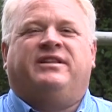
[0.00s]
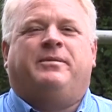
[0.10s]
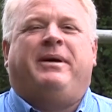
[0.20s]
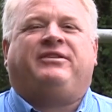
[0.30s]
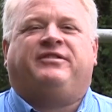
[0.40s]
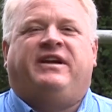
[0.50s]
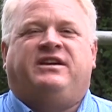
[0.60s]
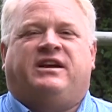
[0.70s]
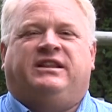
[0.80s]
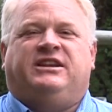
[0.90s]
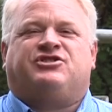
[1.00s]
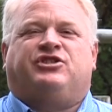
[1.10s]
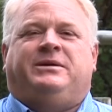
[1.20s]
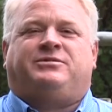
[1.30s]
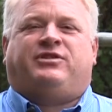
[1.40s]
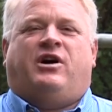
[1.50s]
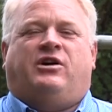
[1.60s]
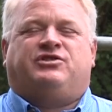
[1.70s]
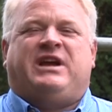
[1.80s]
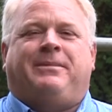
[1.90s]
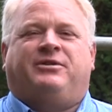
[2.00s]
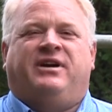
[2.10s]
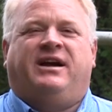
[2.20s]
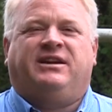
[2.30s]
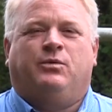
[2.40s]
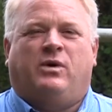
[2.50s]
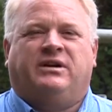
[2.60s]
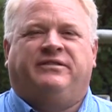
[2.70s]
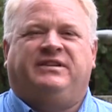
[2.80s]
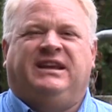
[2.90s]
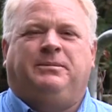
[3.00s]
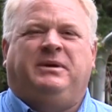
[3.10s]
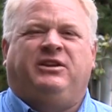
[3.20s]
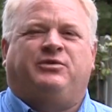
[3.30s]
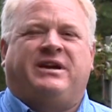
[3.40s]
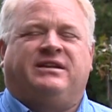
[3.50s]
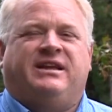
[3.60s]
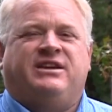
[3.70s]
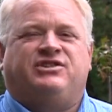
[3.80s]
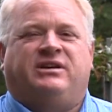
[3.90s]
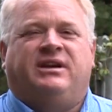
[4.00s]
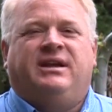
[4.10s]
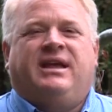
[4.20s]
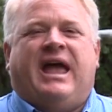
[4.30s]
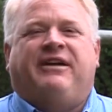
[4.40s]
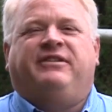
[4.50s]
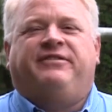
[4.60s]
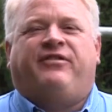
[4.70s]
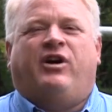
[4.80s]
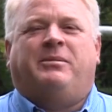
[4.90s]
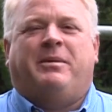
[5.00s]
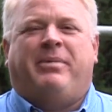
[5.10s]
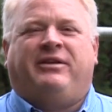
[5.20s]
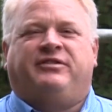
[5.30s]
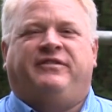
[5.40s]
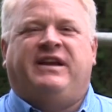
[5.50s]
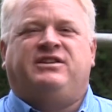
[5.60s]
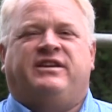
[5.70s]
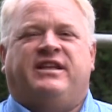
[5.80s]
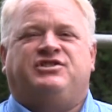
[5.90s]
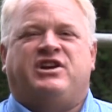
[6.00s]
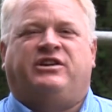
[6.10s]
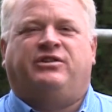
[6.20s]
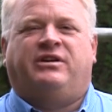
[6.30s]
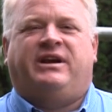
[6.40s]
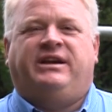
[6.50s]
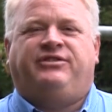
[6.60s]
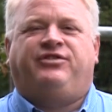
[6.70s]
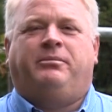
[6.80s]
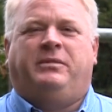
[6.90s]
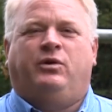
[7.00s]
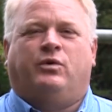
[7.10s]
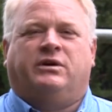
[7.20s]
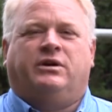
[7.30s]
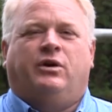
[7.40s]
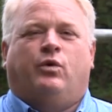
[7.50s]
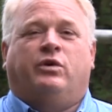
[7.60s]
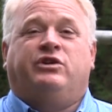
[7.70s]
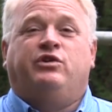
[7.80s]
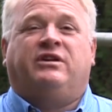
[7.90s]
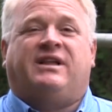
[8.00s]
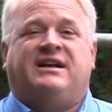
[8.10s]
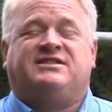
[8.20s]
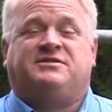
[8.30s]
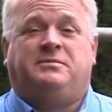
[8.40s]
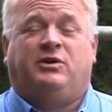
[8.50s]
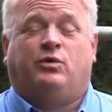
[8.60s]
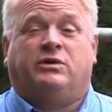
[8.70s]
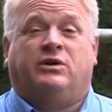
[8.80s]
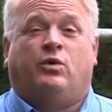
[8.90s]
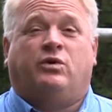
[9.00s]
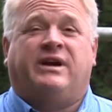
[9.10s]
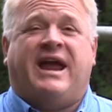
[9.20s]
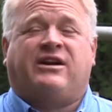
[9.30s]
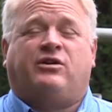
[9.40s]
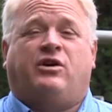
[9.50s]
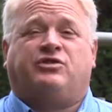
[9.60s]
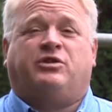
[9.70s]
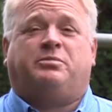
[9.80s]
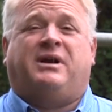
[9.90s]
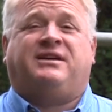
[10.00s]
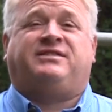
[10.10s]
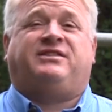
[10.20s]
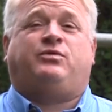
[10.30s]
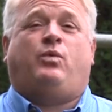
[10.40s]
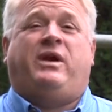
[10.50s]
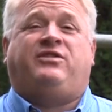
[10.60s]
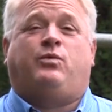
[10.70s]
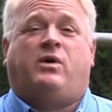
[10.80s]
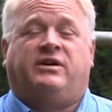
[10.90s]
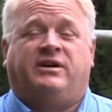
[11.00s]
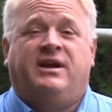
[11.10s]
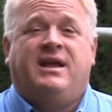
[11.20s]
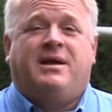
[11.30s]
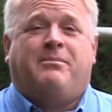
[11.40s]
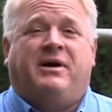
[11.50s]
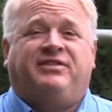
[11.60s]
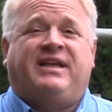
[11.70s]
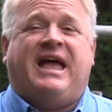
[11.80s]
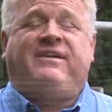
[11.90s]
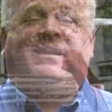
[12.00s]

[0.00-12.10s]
to the Pennsylvania Clean Streams Law, Chapter 91 of DEP's regulation, every farm in Pennsylvania that generates manure or utilizes manure or agricultural processed wastewater must have